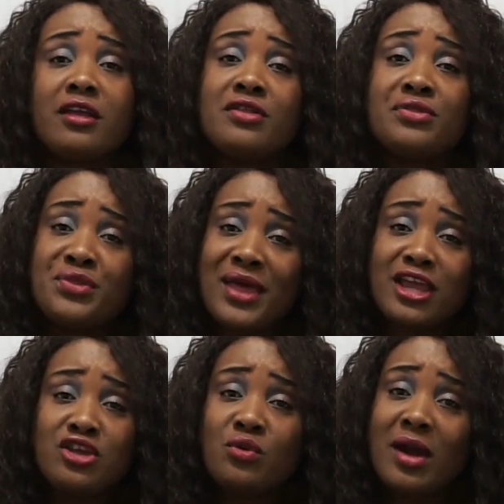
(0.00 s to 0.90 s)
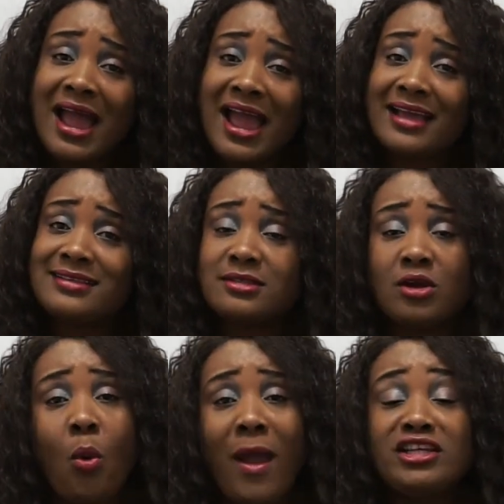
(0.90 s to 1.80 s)
that you ask the
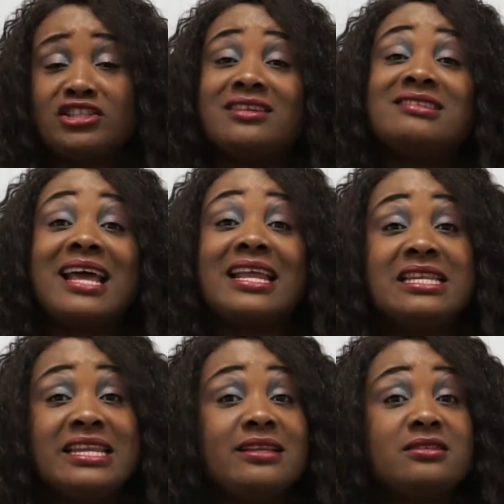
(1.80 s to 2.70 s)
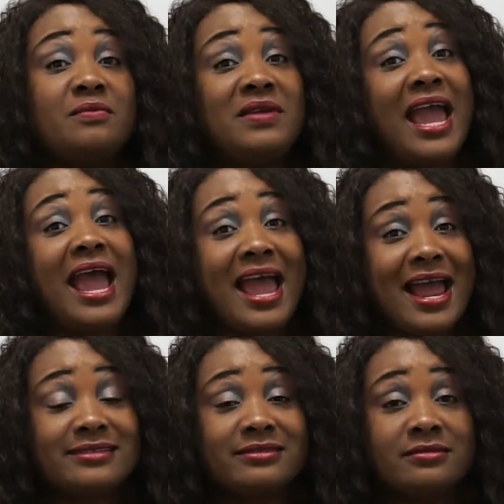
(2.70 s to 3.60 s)
questions that need to be
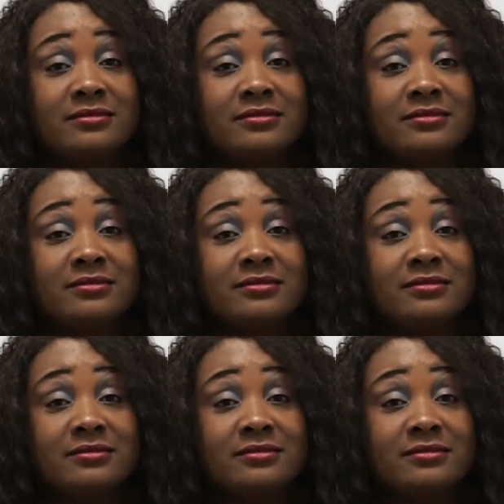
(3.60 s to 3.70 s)
had.